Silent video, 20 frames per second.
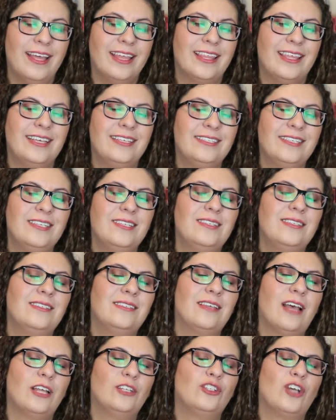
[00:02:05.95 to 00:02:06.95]
This is
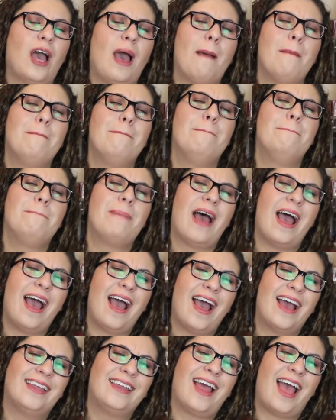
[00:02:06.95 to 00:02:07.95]
such a
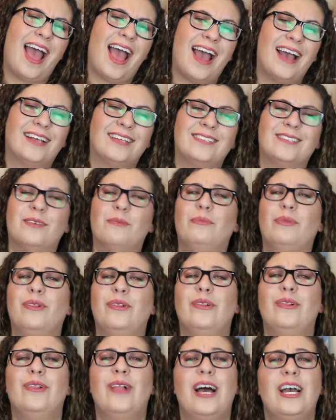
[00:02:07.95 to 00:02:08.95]
badass
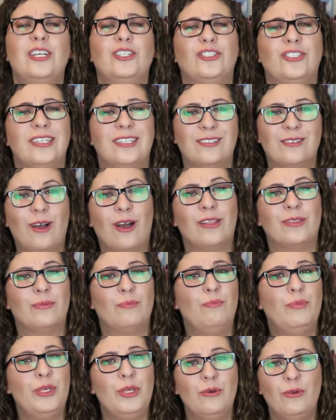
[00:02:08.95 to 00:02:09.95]
blush. It's
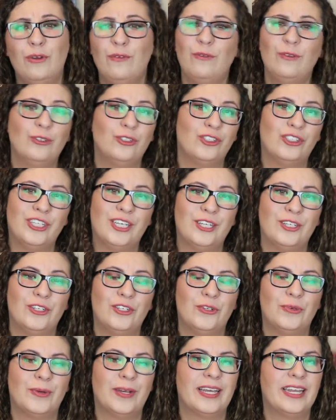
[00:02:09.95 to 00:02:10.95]
got beautiful sheen
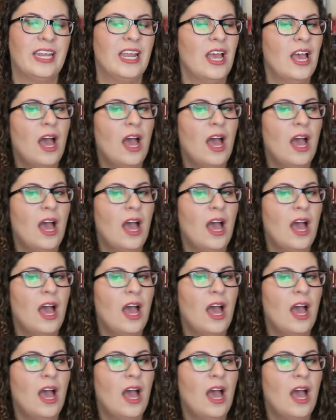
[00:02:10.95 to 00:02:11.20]
to it,